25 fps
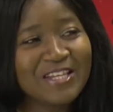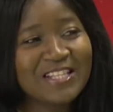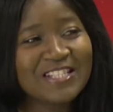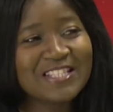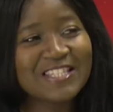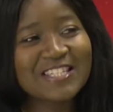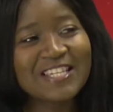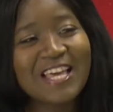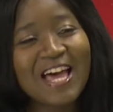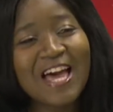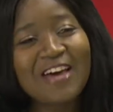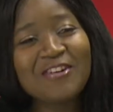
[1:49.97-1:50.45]

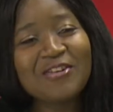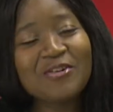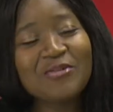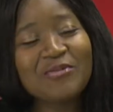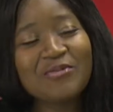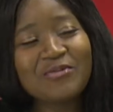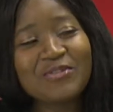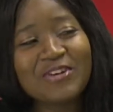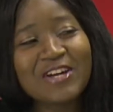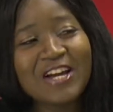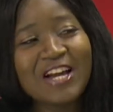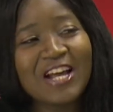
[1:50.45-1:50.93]
It's kind
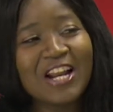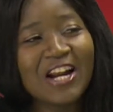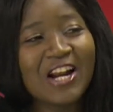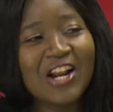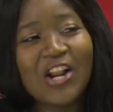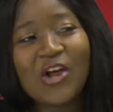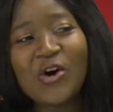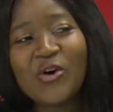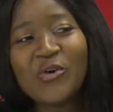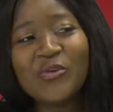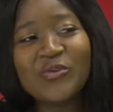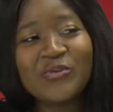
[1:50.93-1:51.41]
of
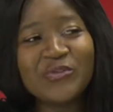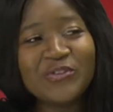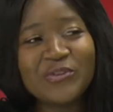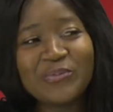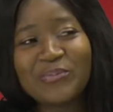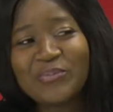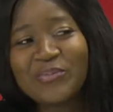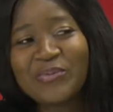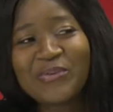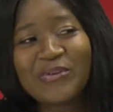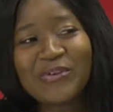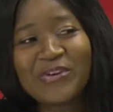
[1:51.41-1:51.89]
glow the
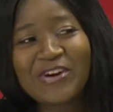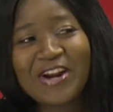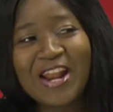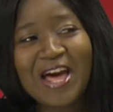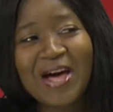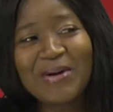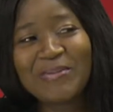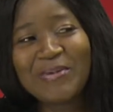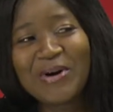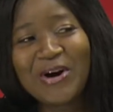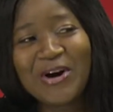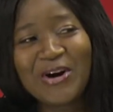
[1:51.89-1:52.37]
program up.